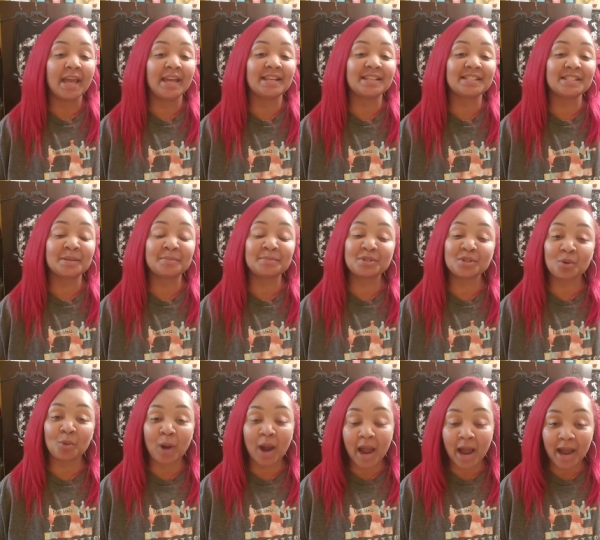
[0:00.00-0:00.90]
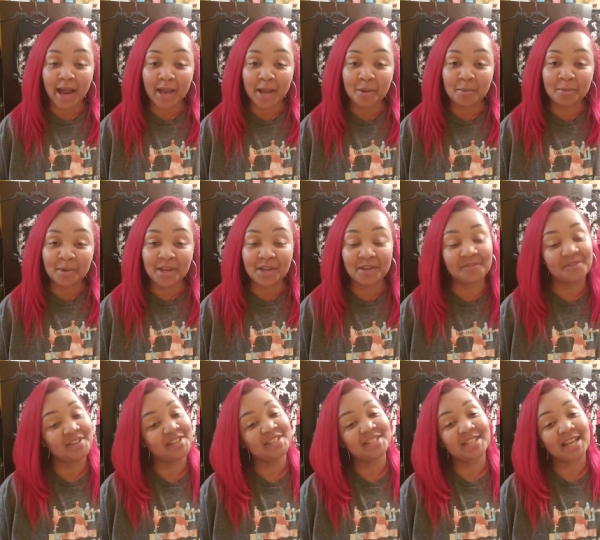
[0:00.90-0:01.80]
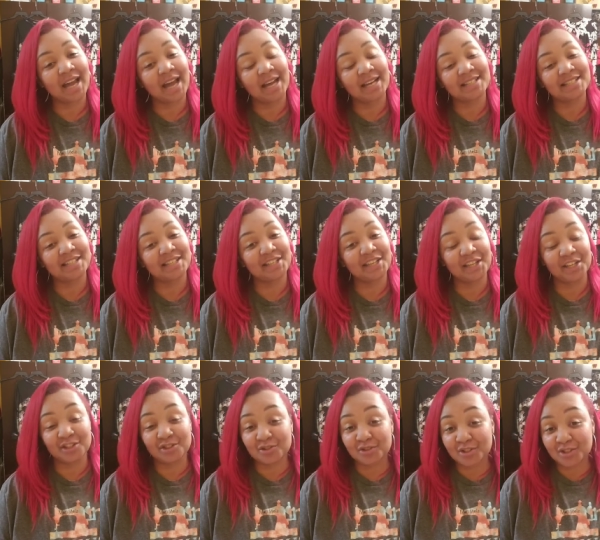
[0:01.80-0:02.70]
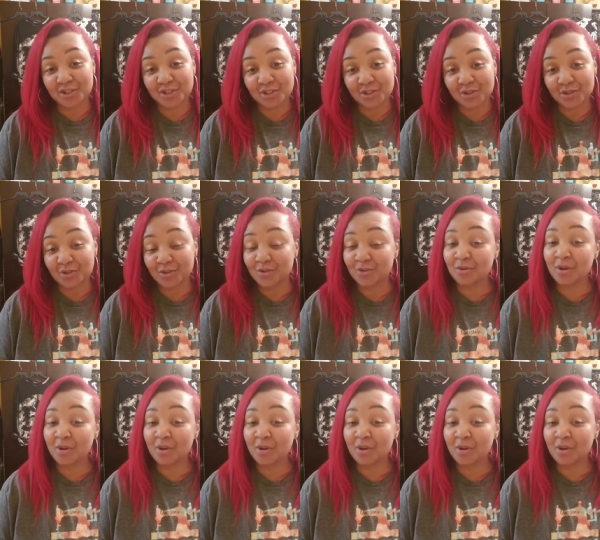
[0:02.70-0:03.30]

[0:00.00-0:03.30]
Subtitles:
and subscribe if this content interests you.